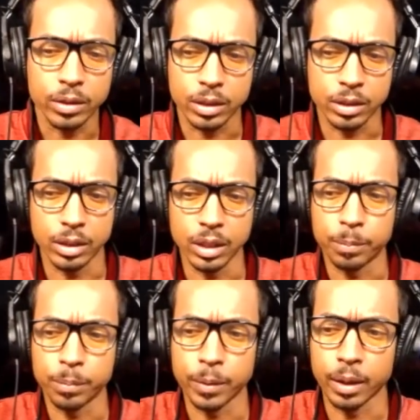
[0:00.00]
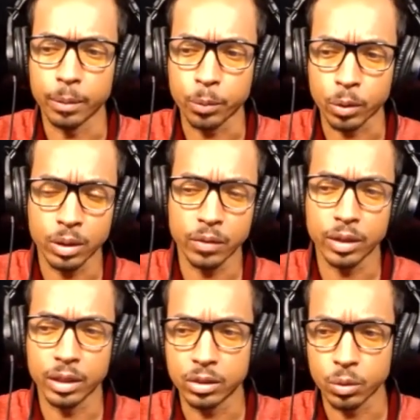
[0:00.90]
deep
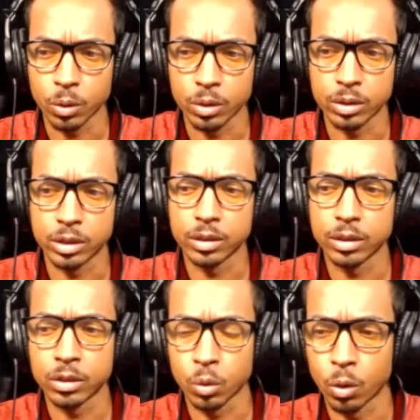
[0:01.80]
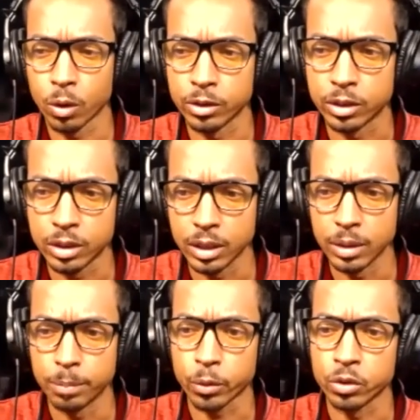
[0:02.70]
proclivity towards the
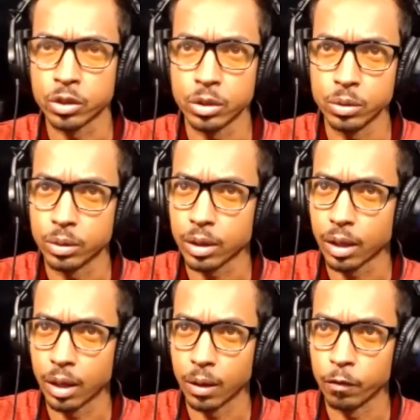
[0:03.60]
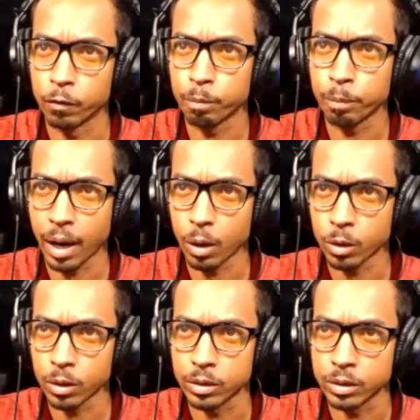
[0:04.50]
pursuit of
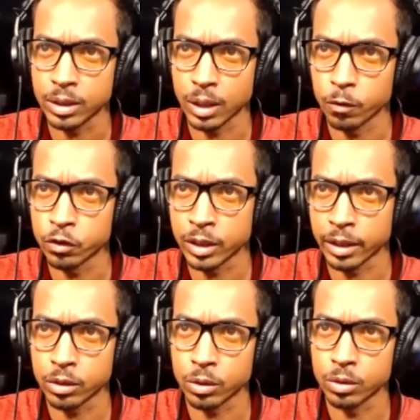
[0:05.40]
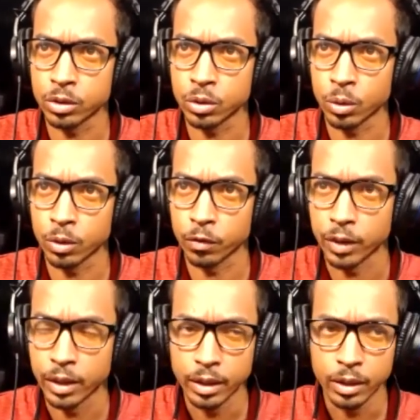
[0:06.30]
power, self-centered
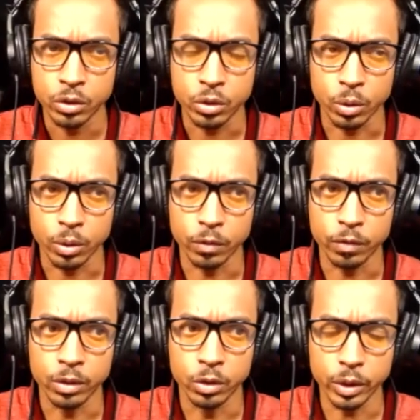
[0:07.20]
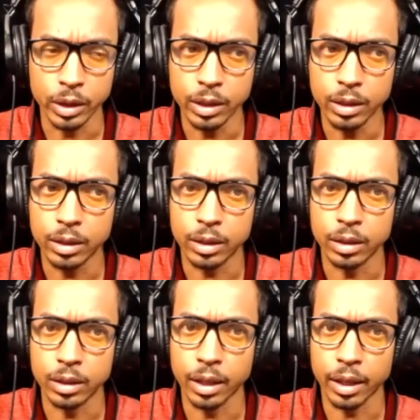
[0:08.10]
sort of greed
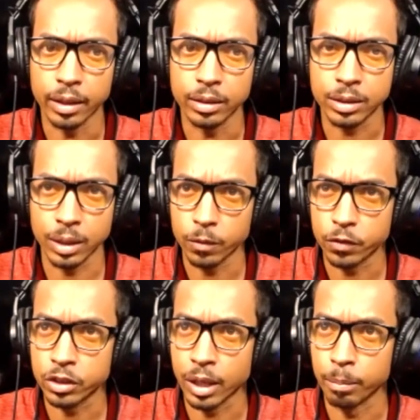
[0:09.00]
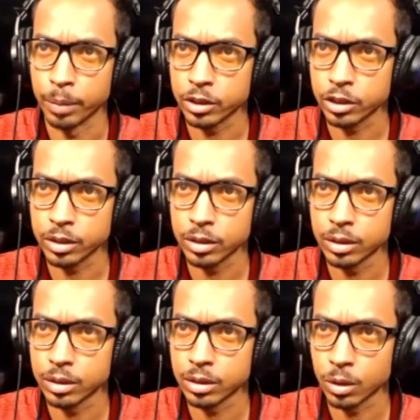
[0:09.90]
and selfish
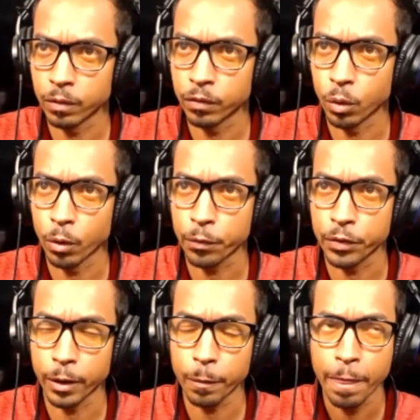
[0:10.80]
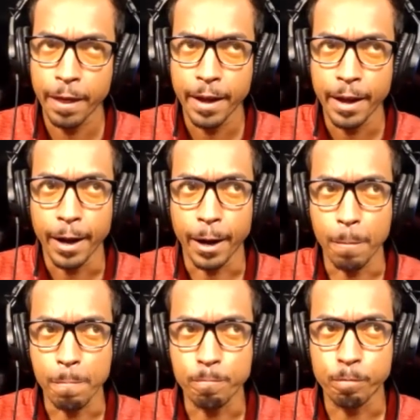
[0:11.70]
ambition and so forth,
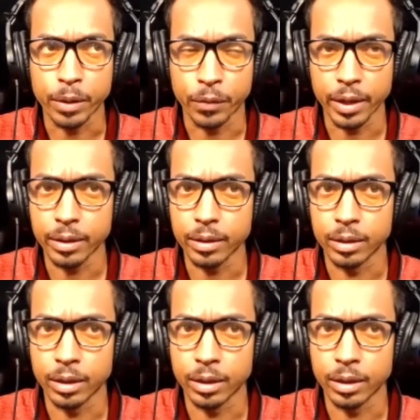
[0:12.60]
but then